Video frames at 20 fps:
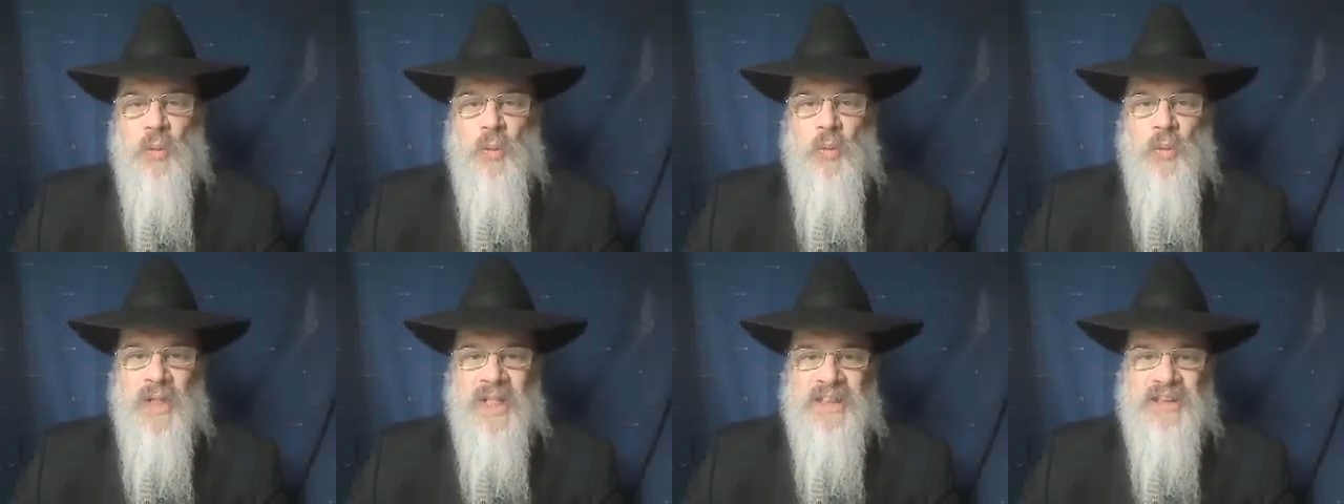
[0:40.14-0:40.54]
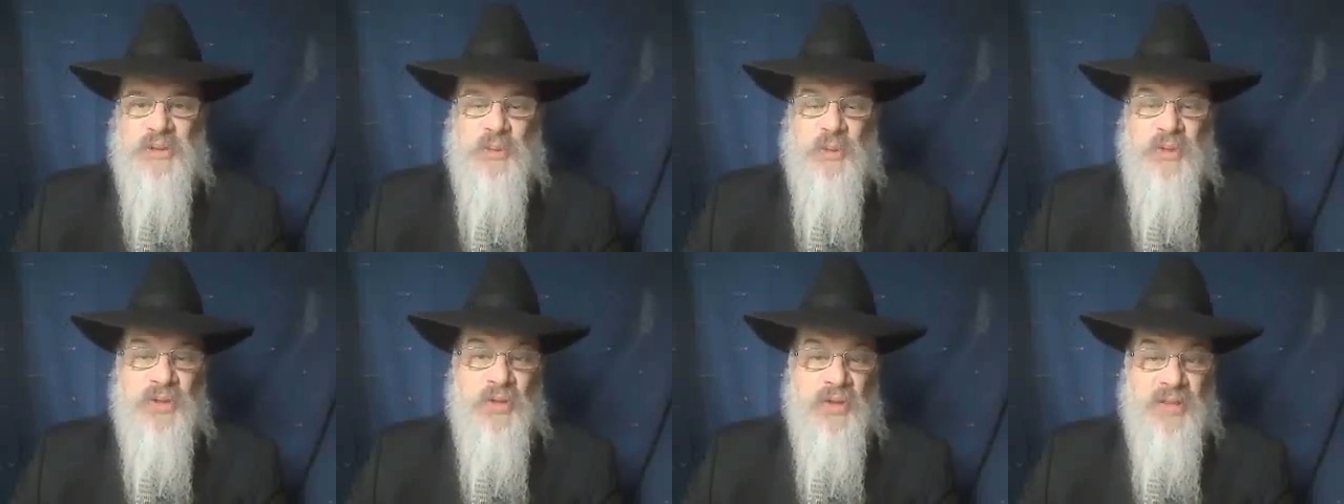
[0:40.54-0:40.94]
Rachel
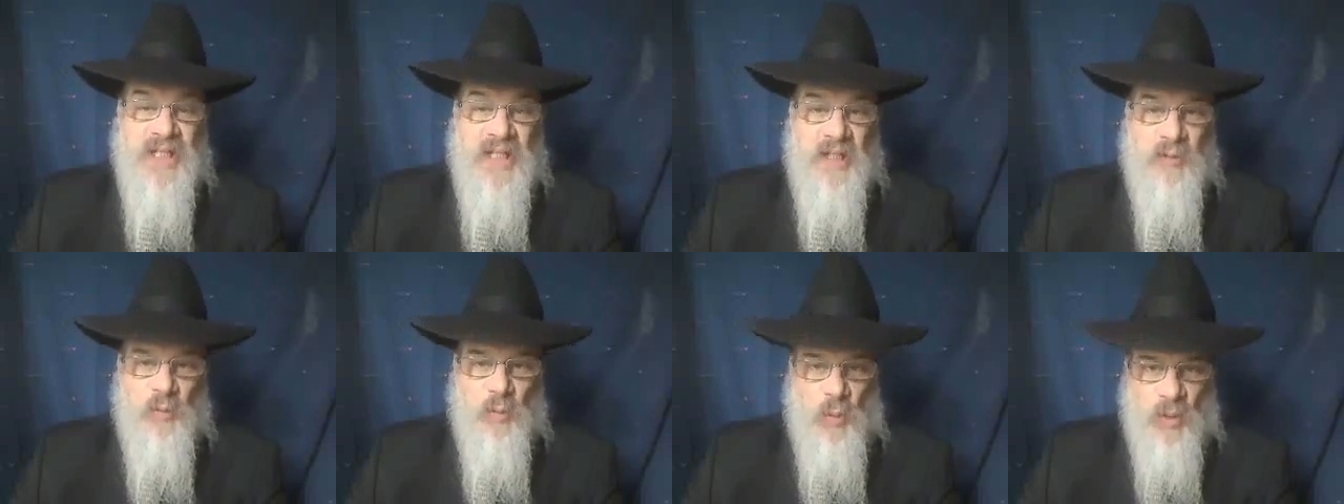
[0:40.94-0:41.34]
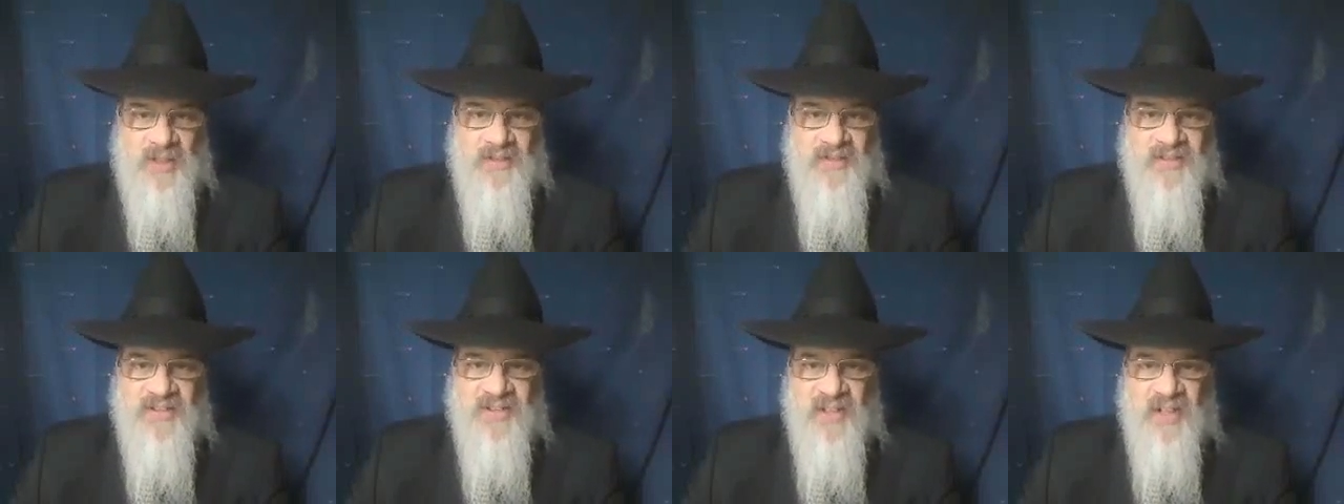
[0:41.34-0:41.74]
would only have
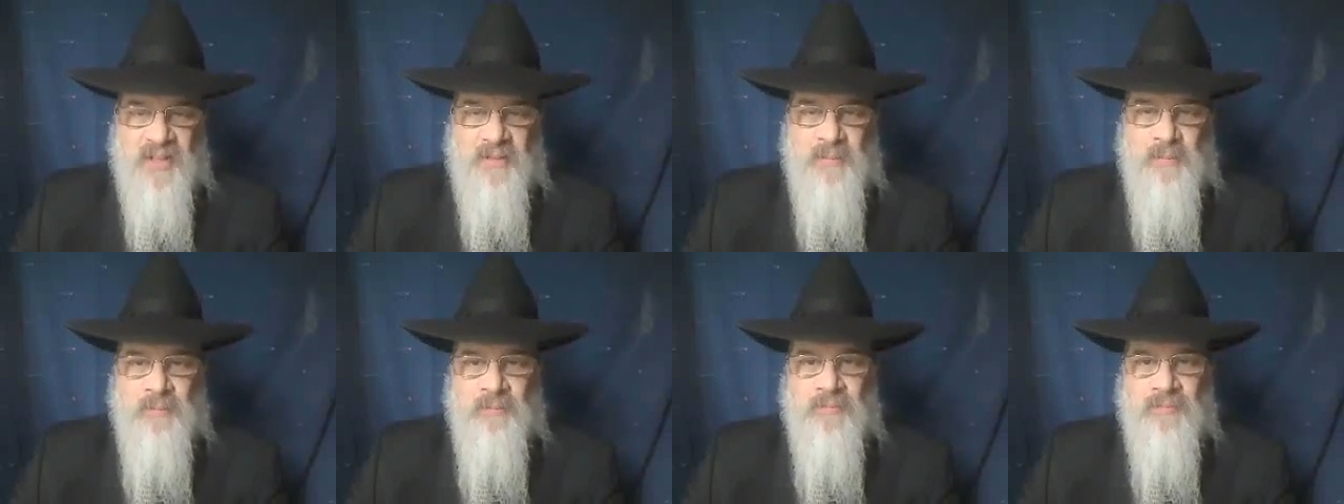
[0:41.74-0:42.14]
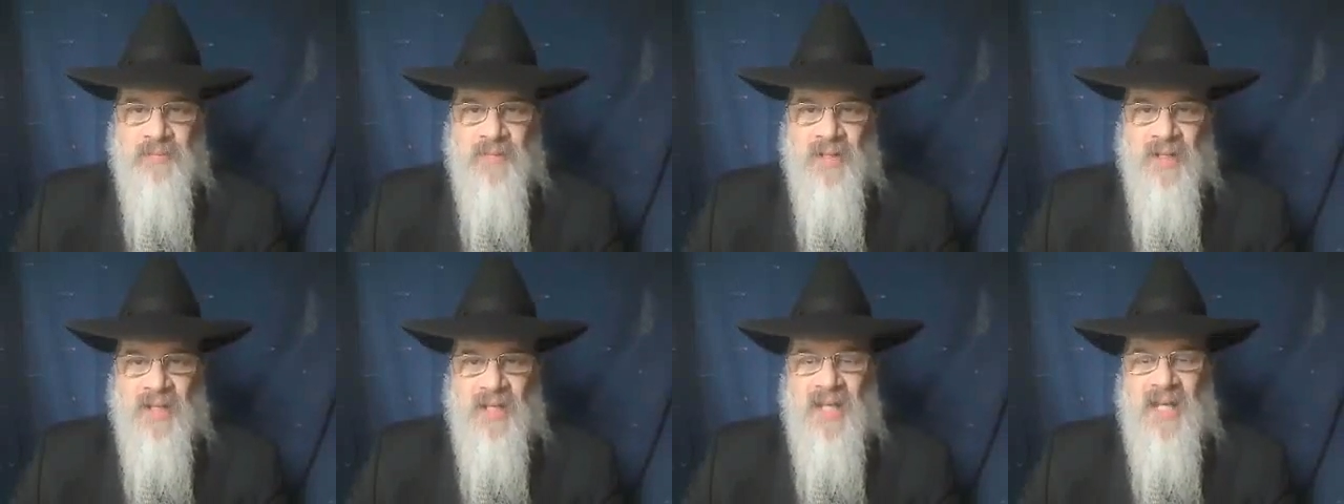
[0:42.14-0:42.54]
1 son,
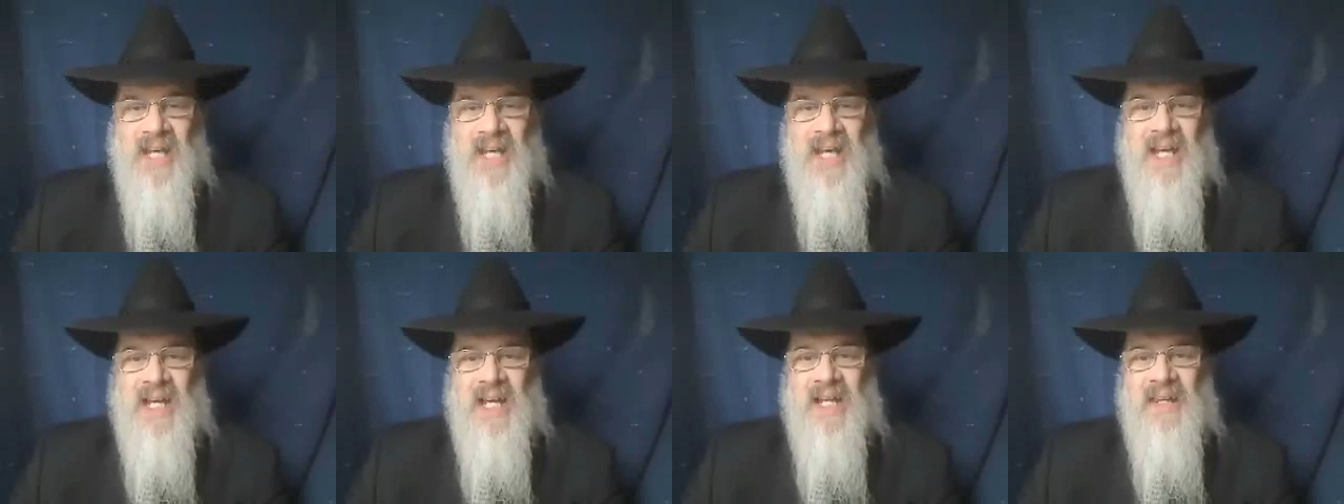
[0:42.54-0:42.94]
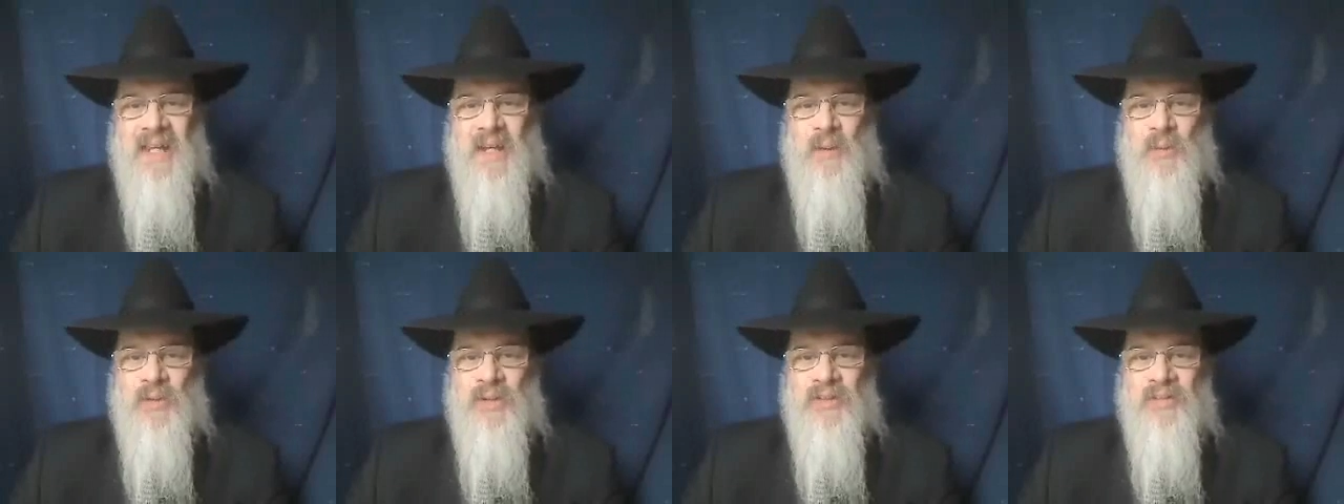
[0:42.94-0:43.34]
and
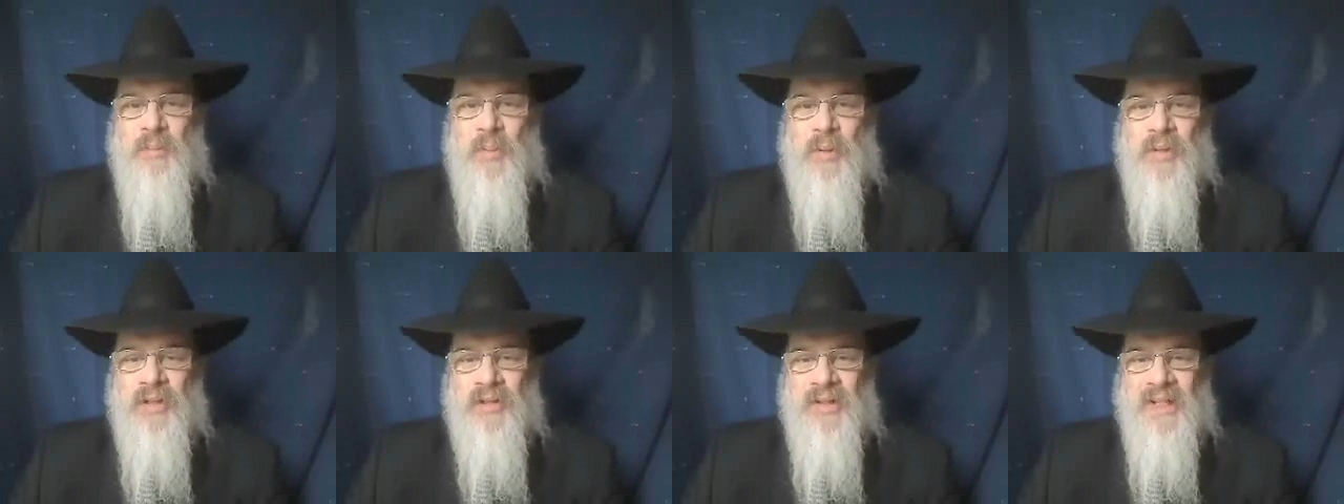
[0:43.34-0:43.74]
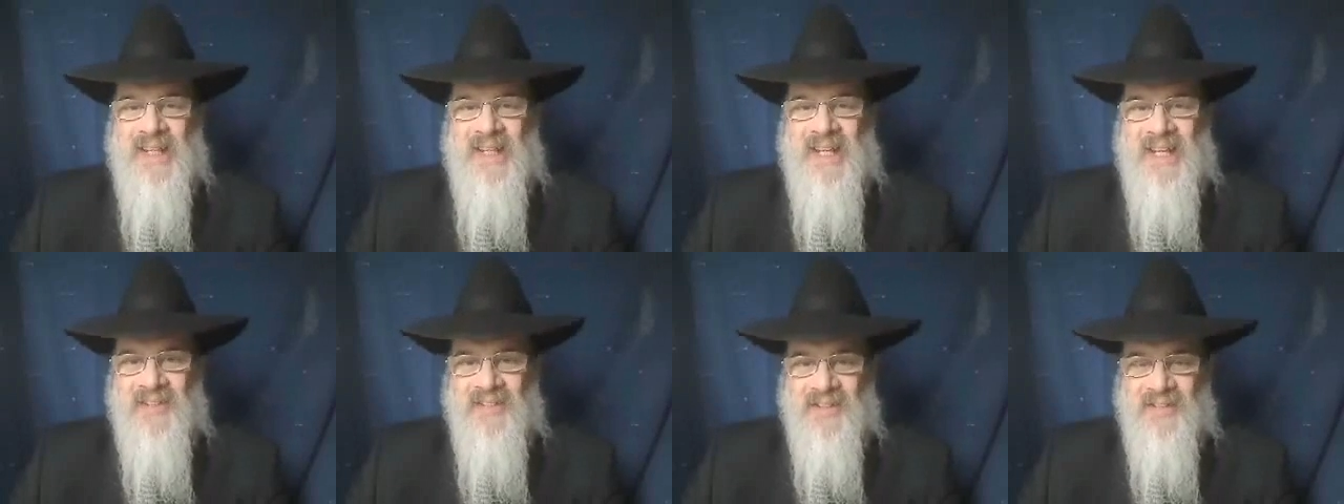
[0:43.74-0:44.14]
that would have put her in a
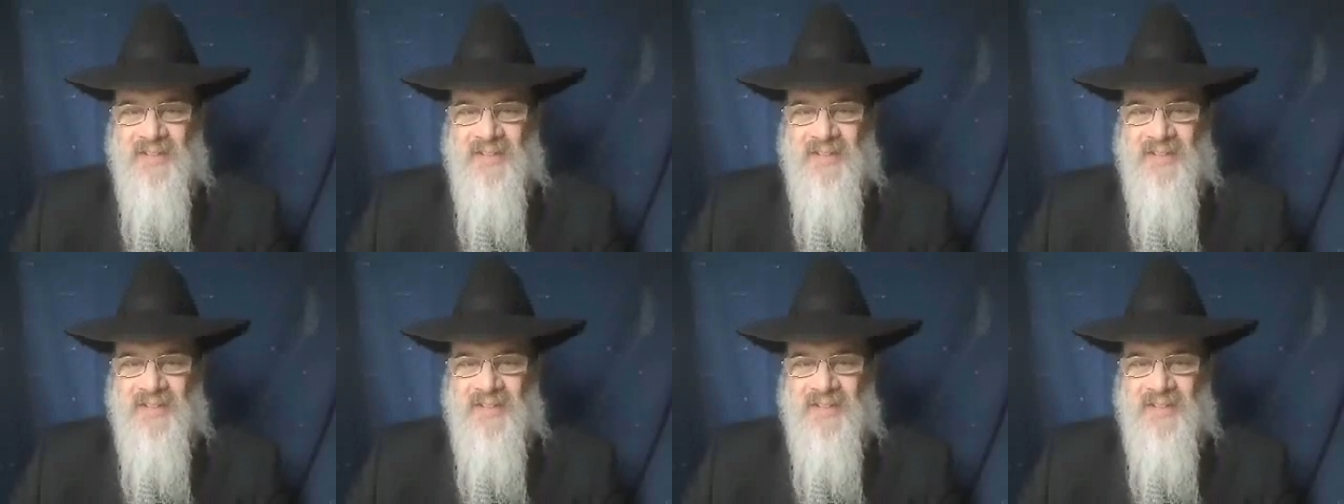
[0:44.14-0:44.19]
less